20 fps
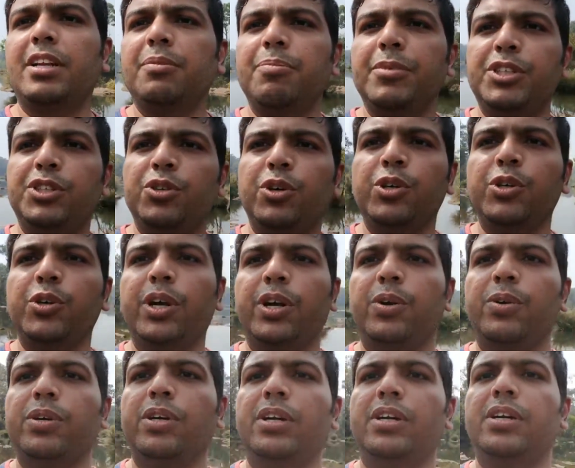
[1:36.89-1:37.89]
Let me show you
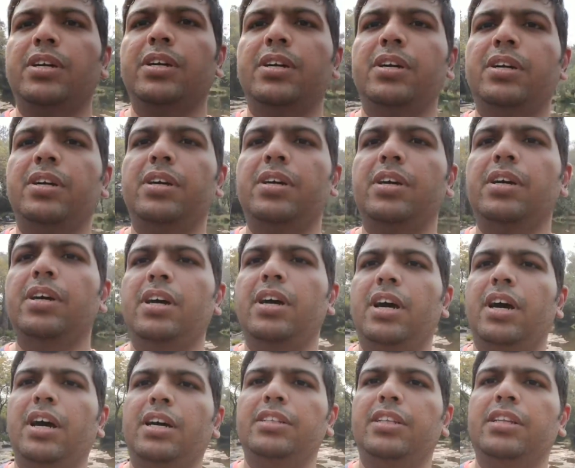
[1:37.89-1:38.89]
around
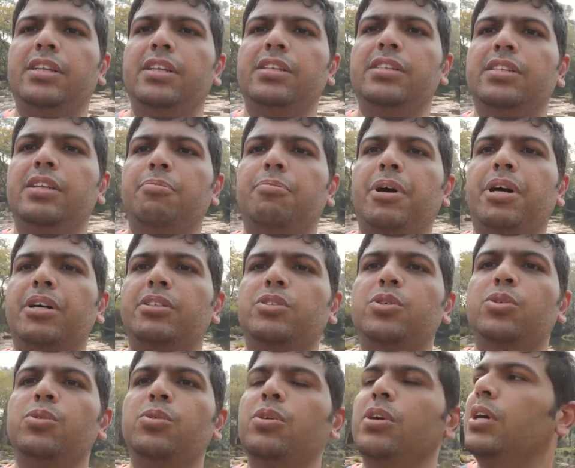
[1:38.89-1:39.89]
uh, the, the part
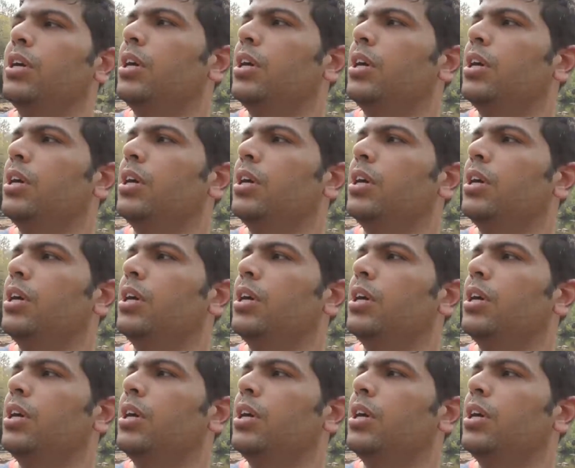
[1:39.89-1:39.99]
too.